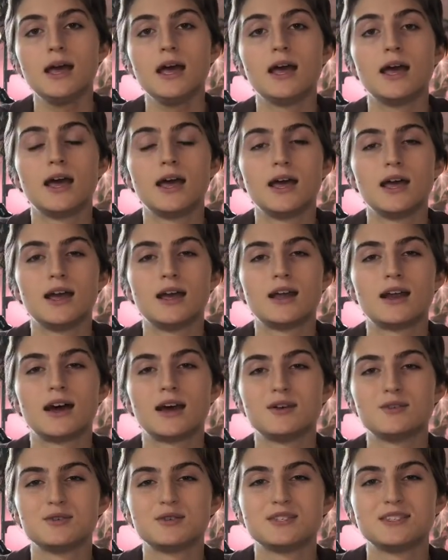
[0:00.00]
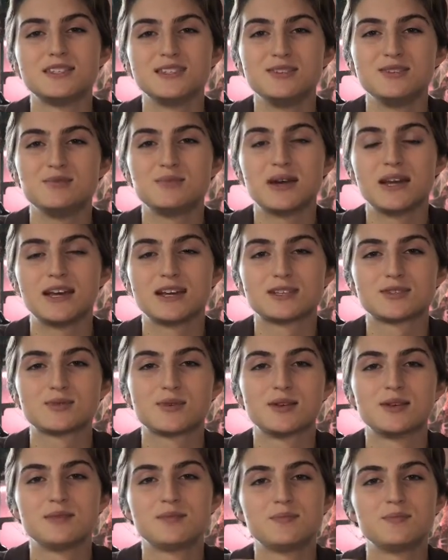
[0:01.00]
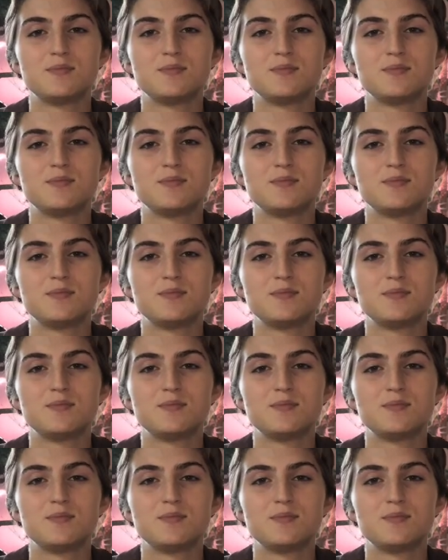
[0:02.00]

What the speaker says: and I will see you in my next one.